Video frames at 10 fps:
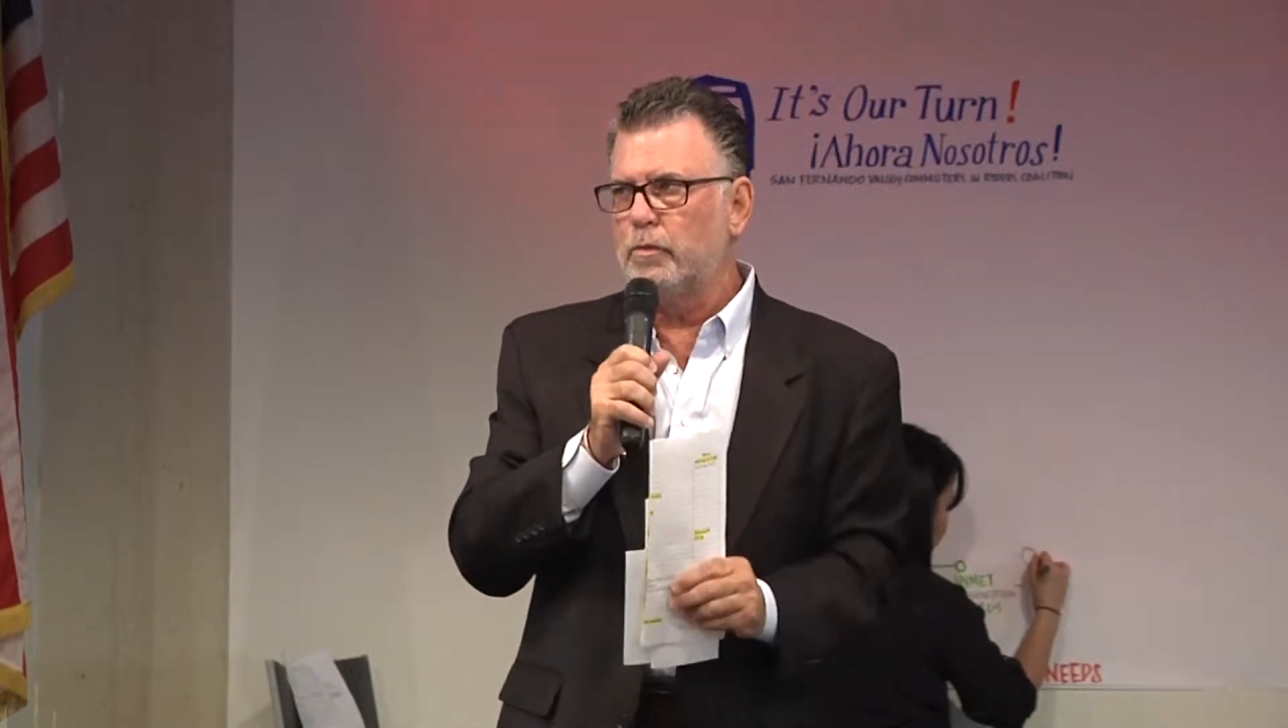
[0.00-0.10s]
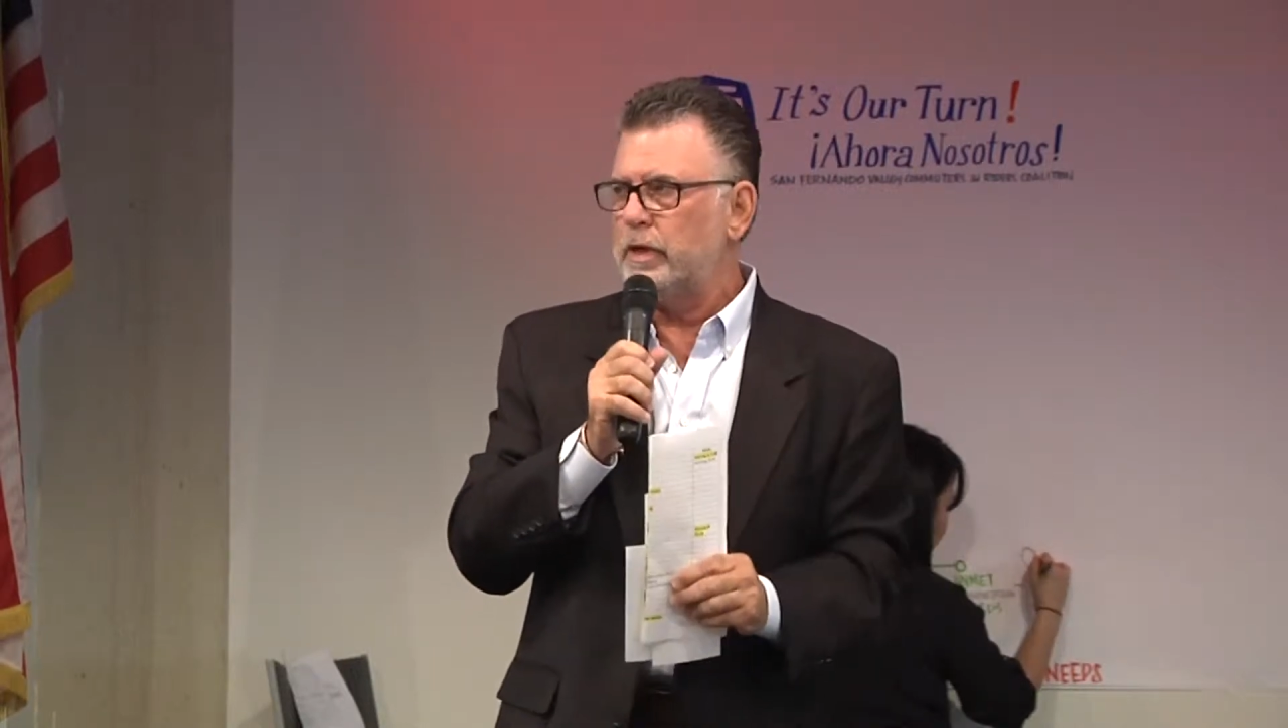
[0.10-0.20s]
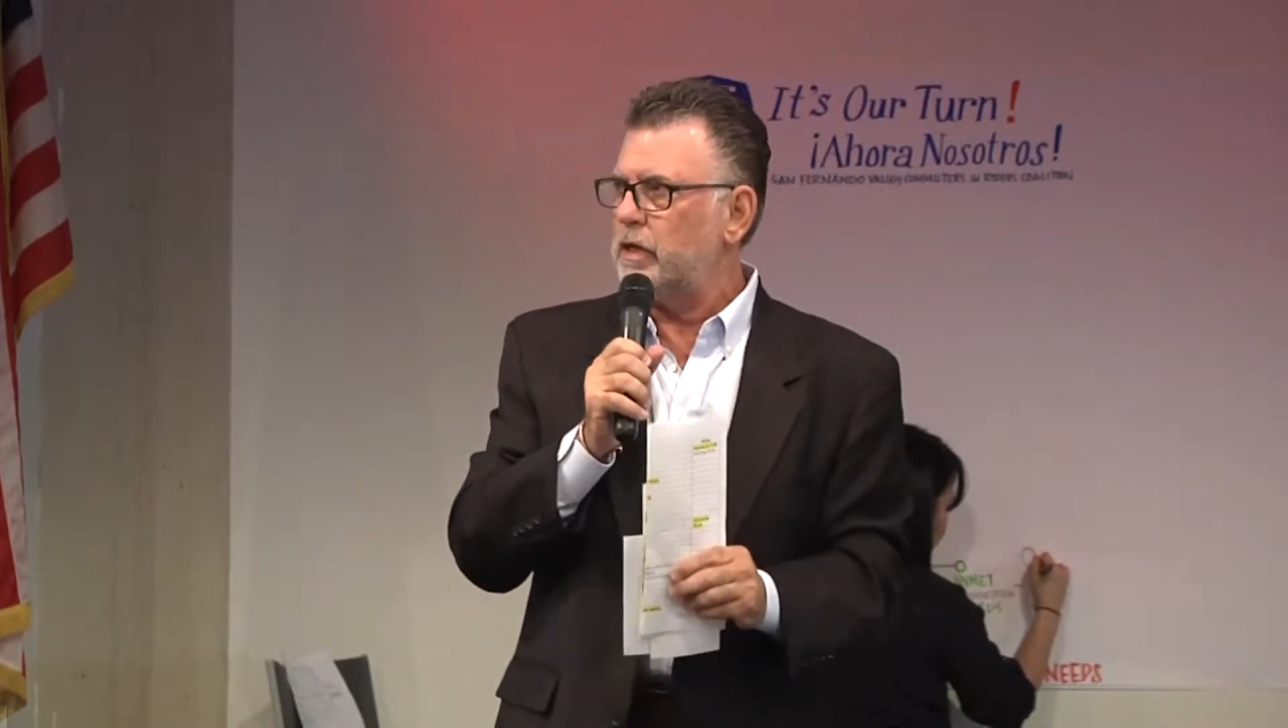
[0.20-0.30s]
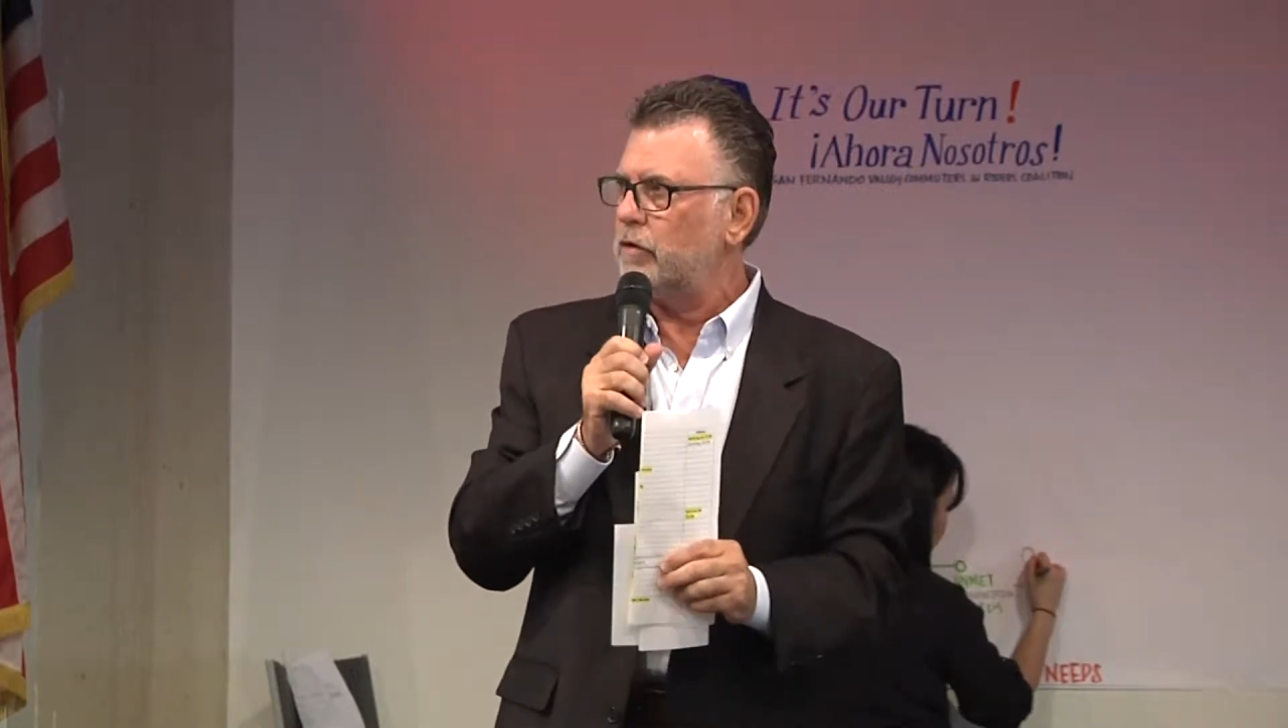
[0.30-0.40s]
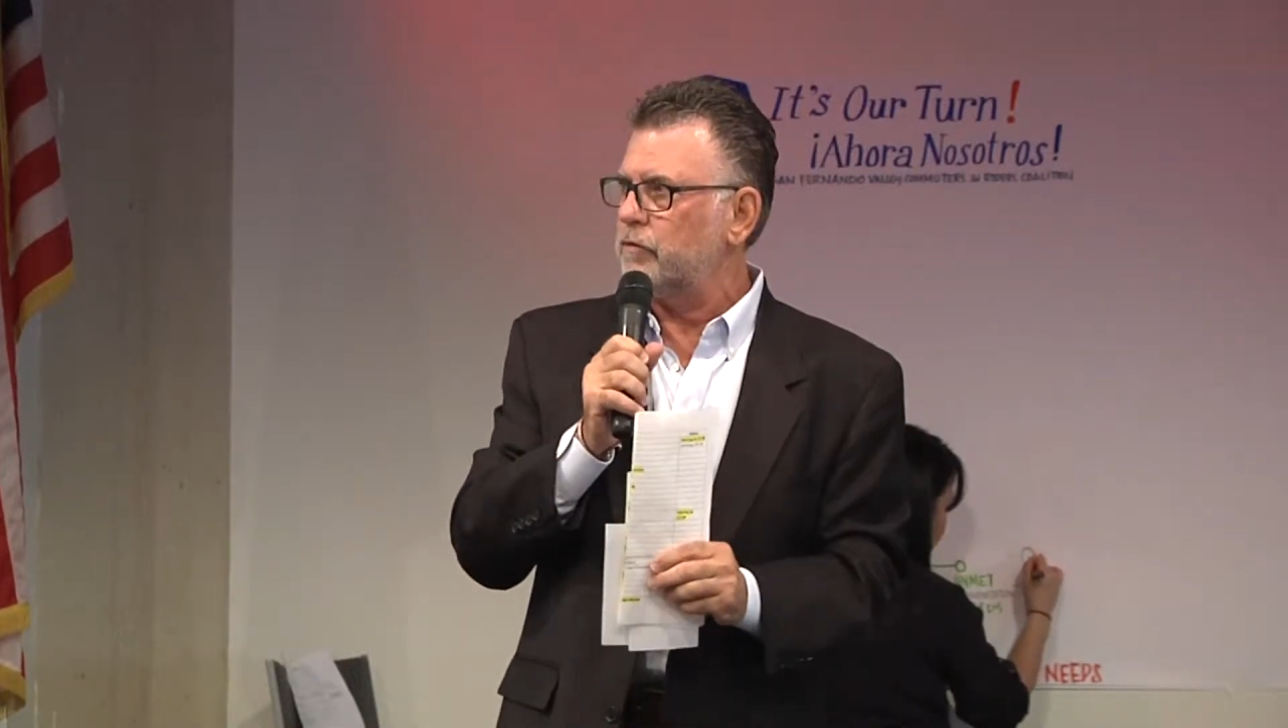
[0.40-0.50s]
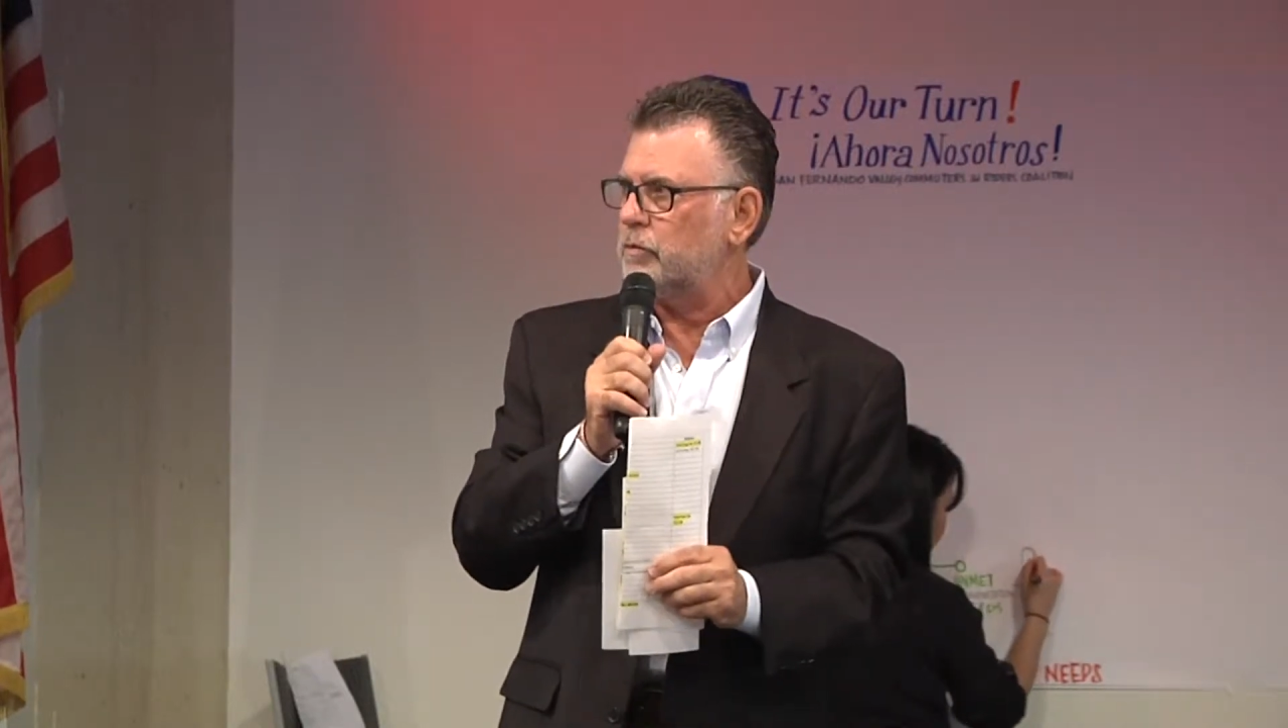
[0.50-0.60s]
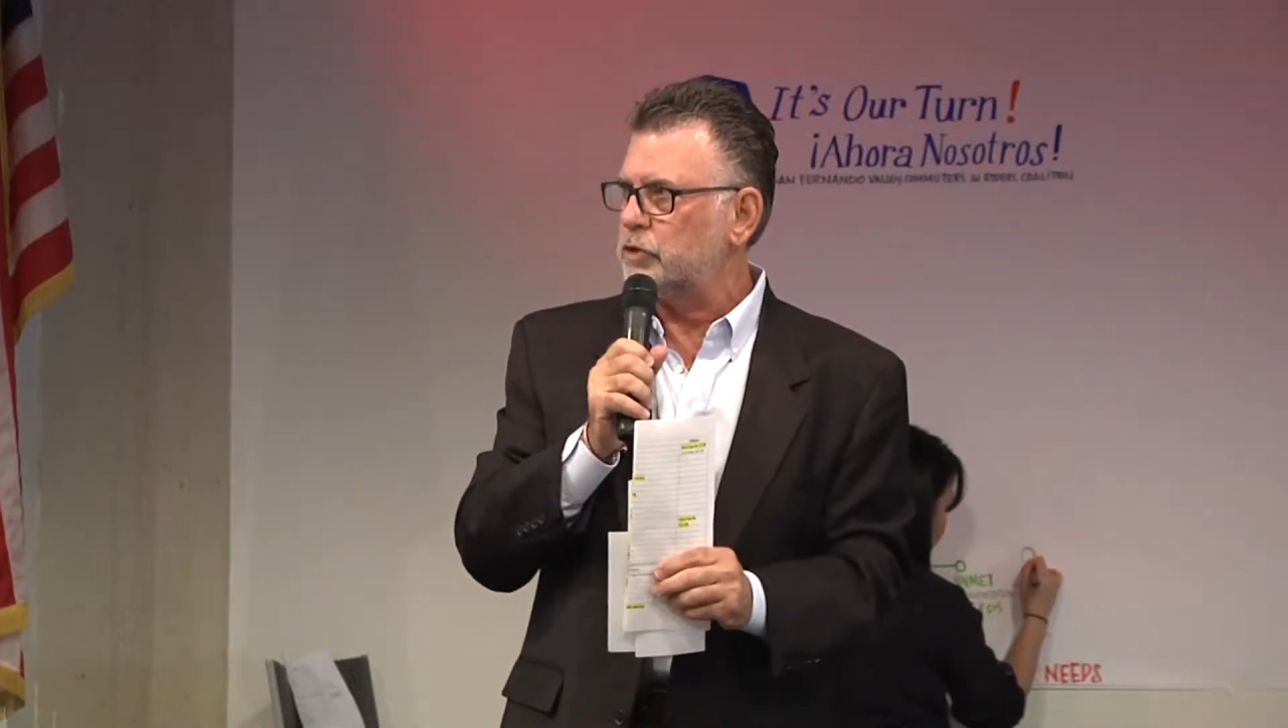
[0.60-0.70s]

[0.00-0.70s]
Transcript: will be hearing